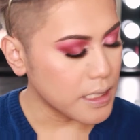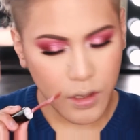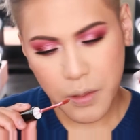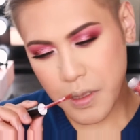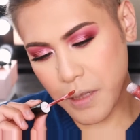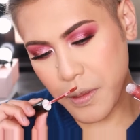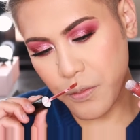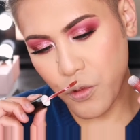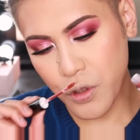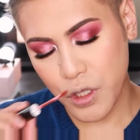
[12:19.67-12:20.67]
I thought this was gonna be
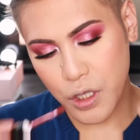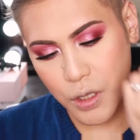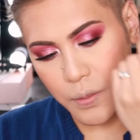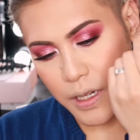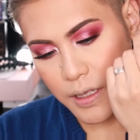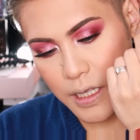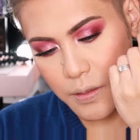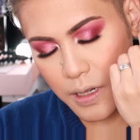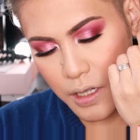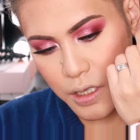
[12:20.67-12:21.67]
more nude, but
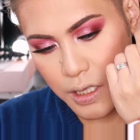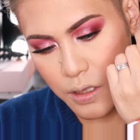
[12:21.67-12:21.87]
this one actually